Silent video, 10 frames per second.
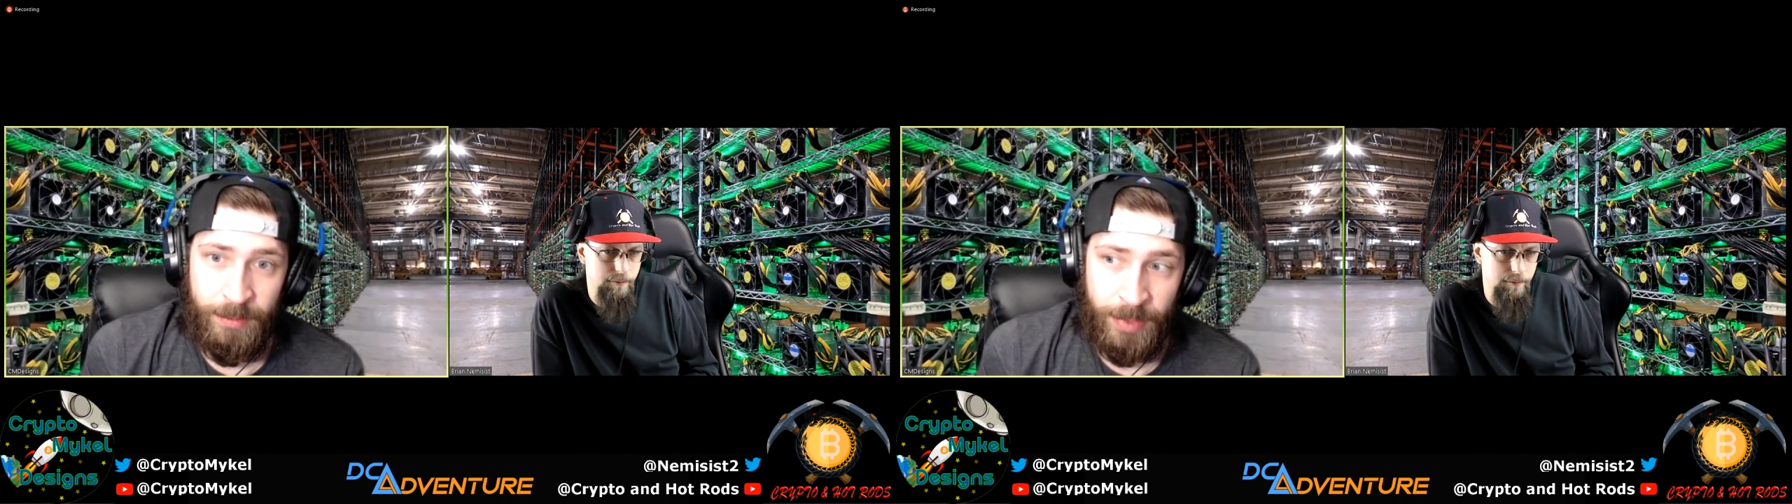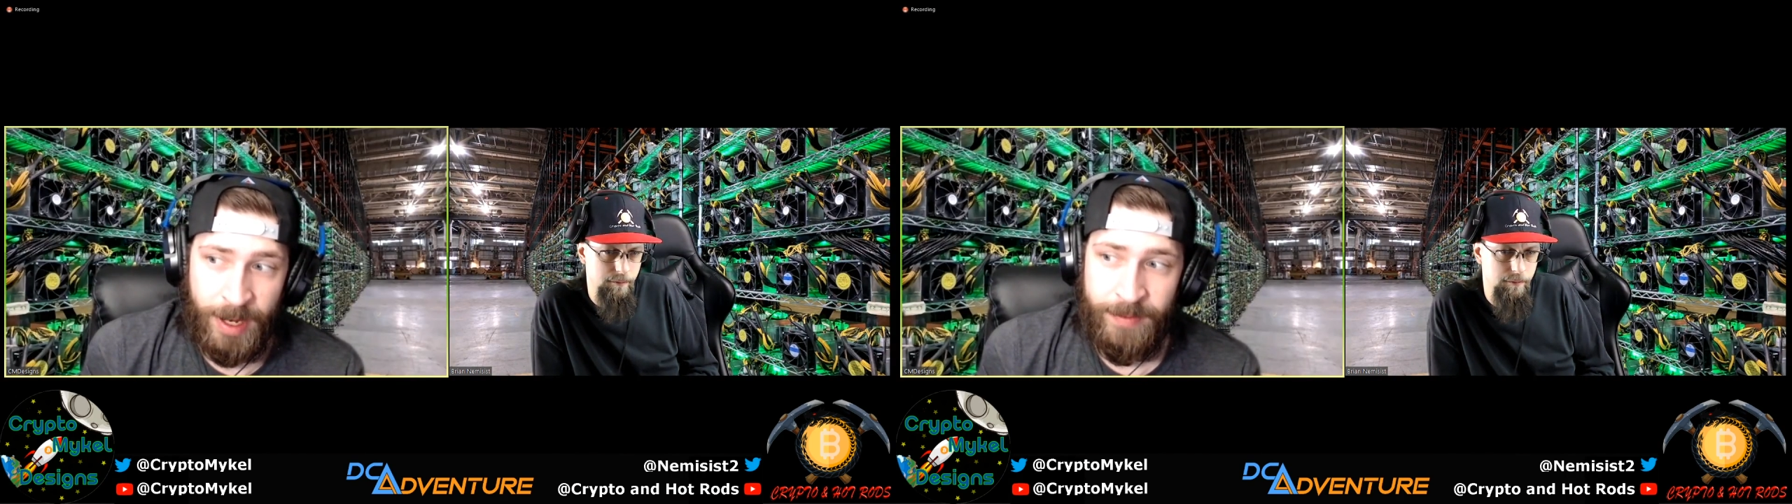
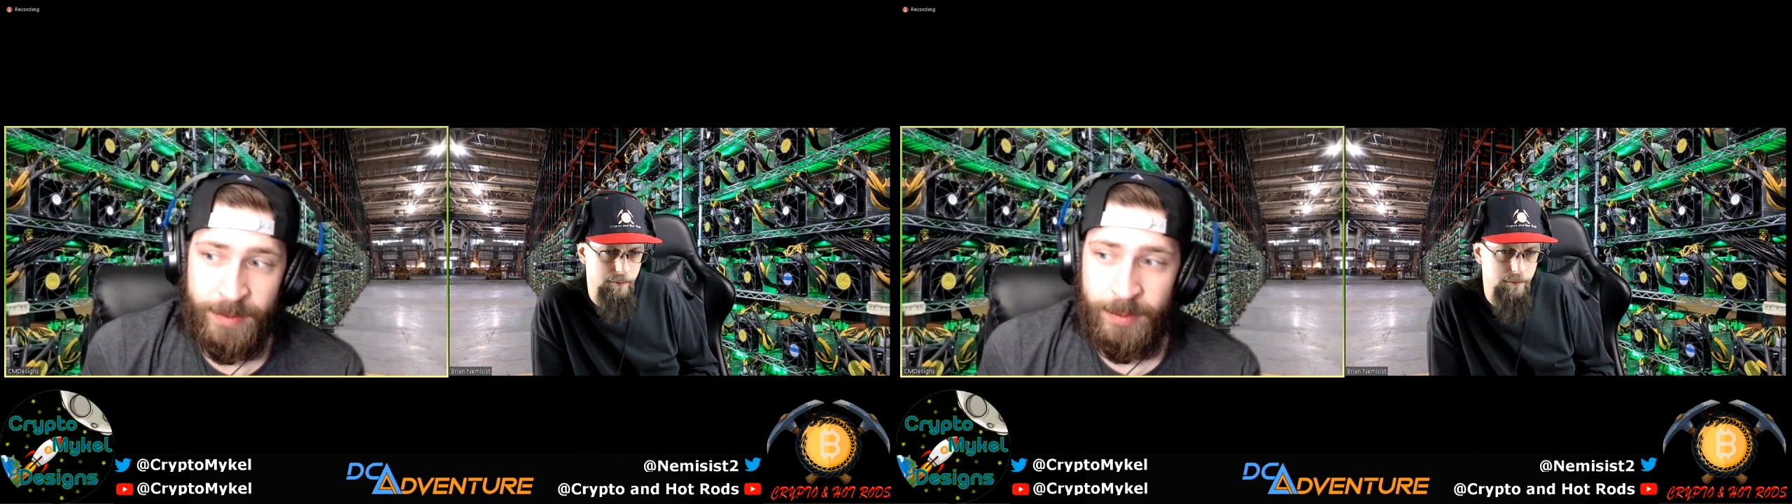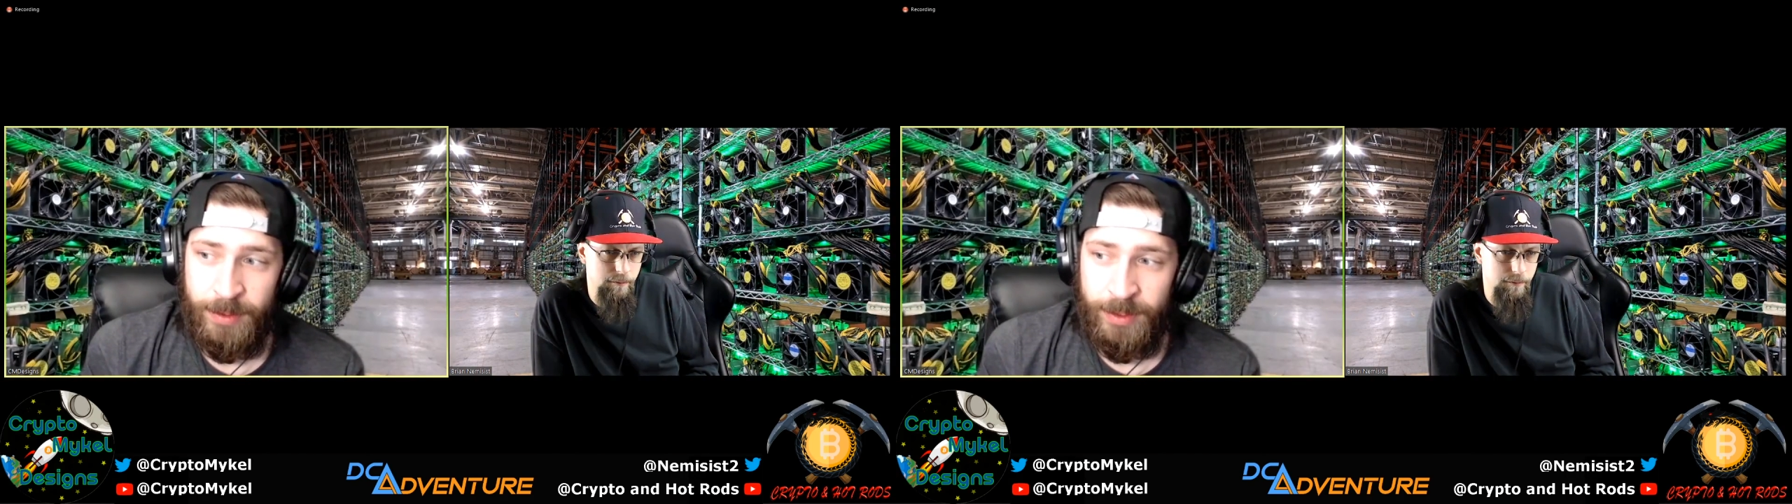
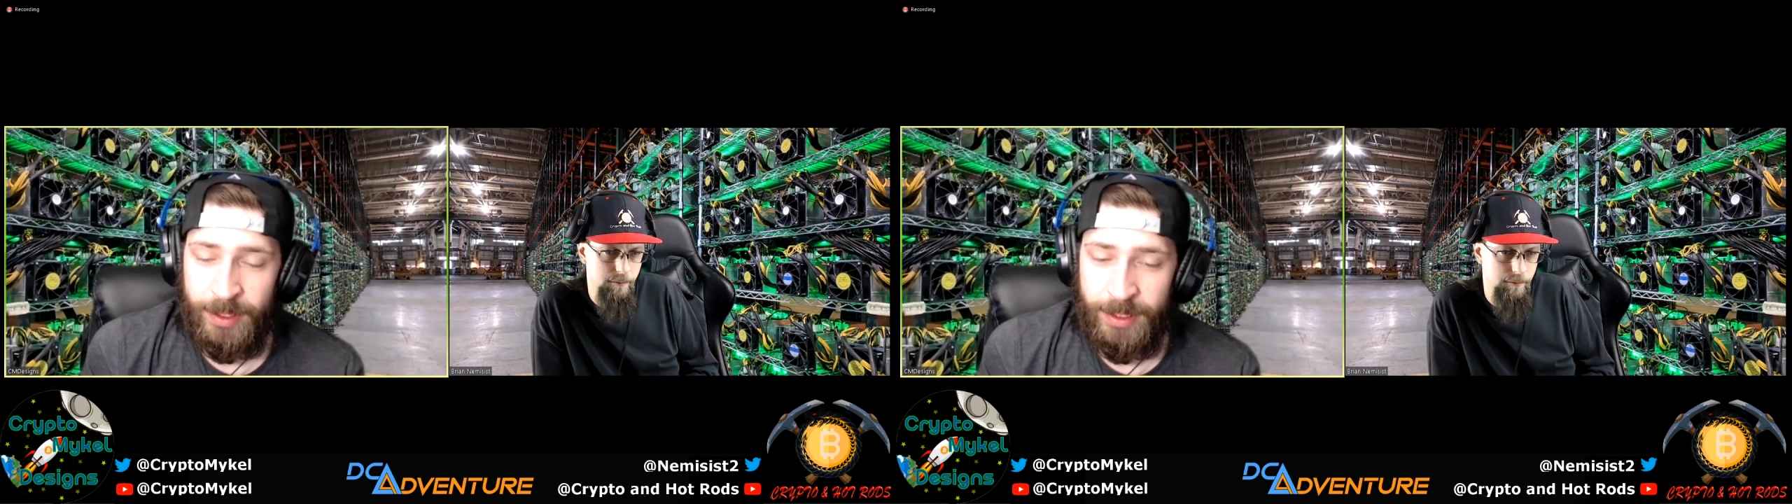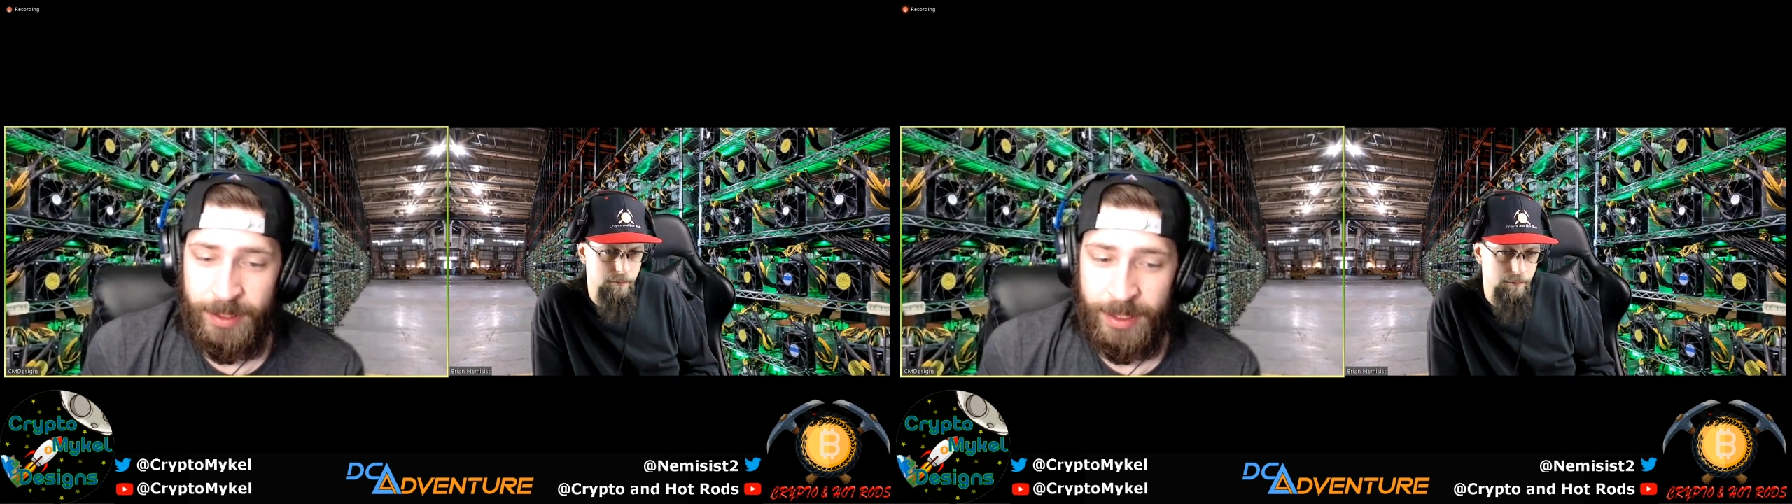profitable and